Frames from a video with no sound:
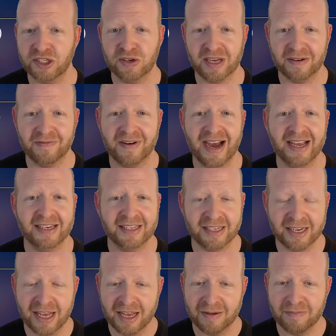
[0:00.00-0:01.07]
You can find
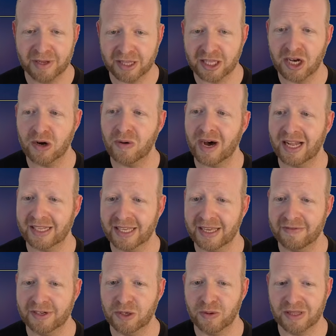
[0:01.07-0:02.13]
it below. I'll
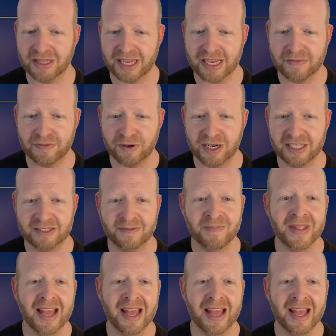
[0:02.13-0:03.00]
give you a link for it.